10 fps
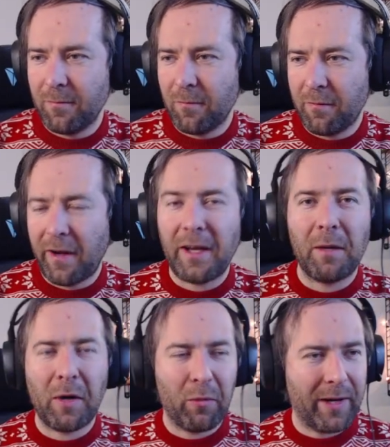
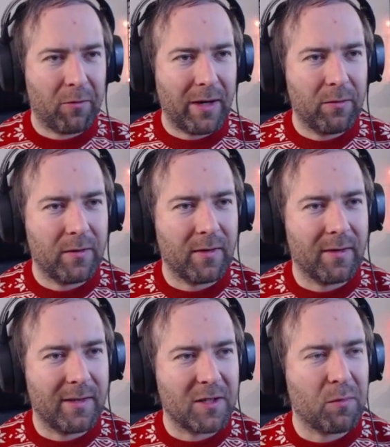finding my way around,
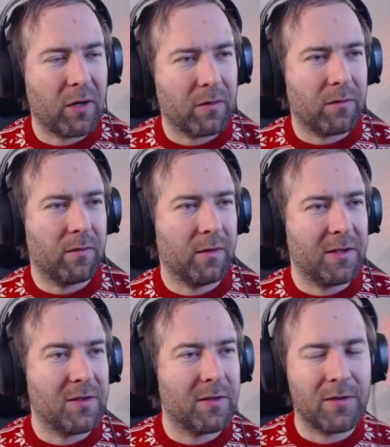that's part of
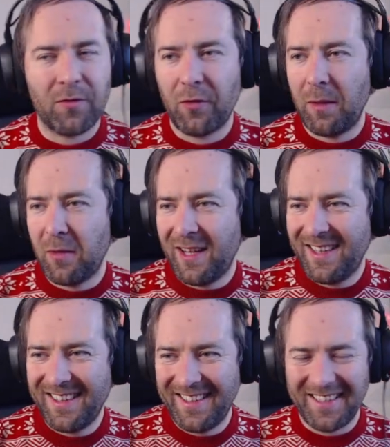this year's stream.
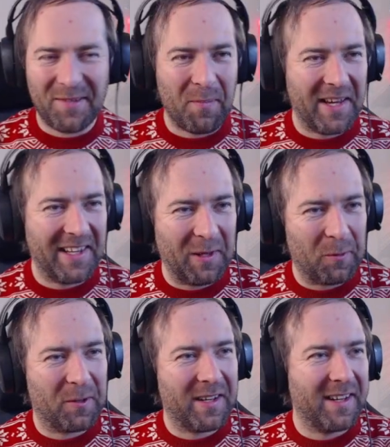It's me
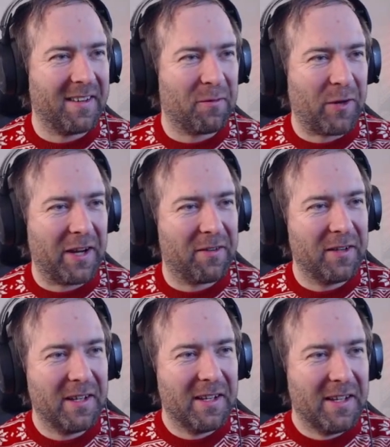learning Rider
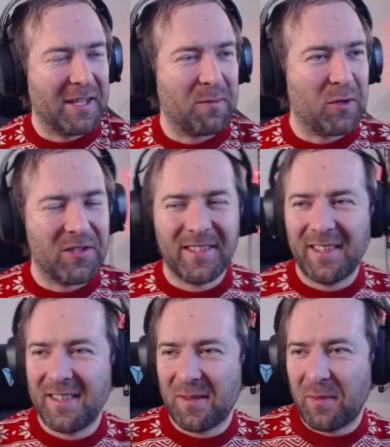as much as it
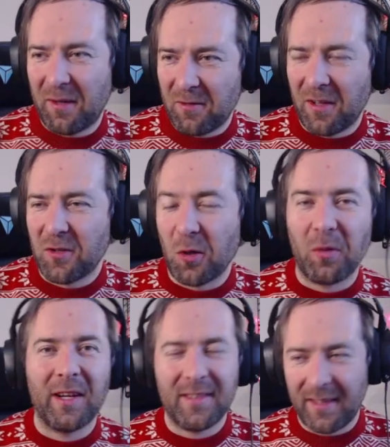is about
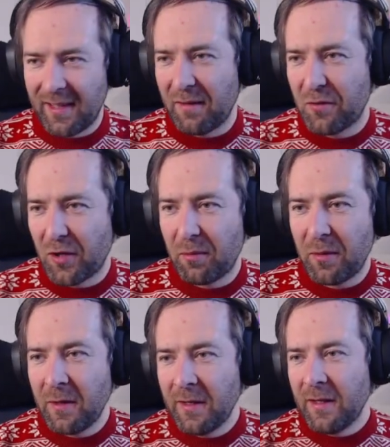showcasing F#.
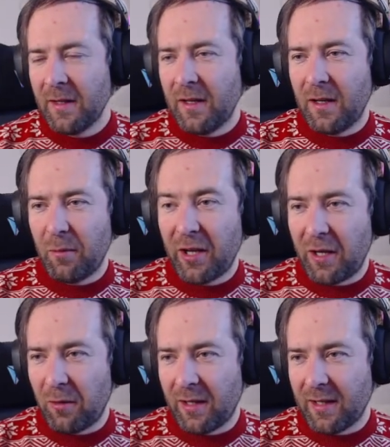But
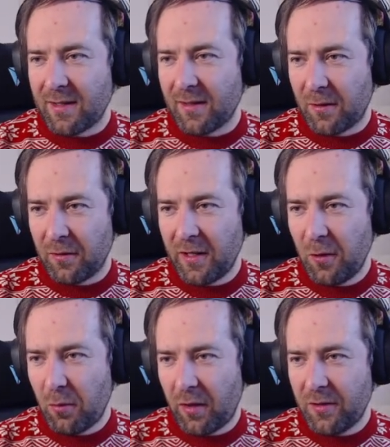anyway, let's
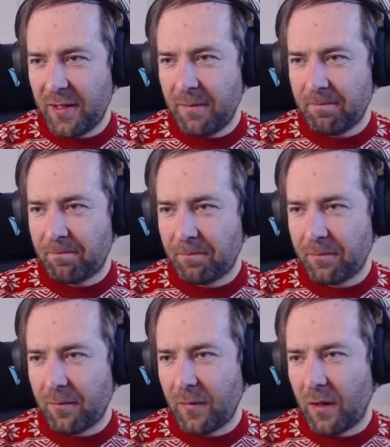continue parsing.
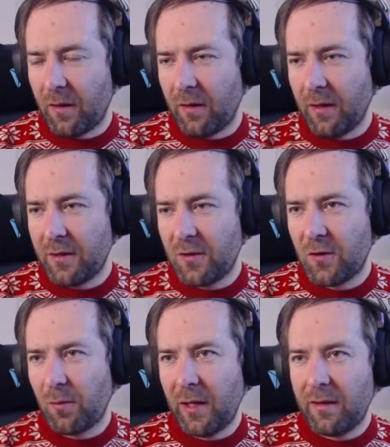Let's
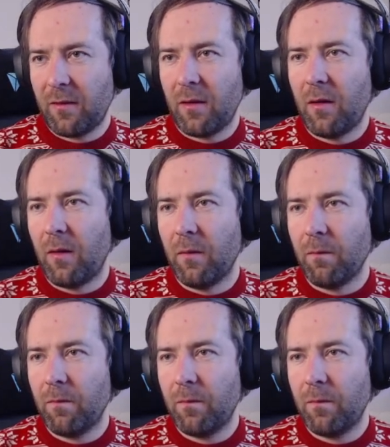split on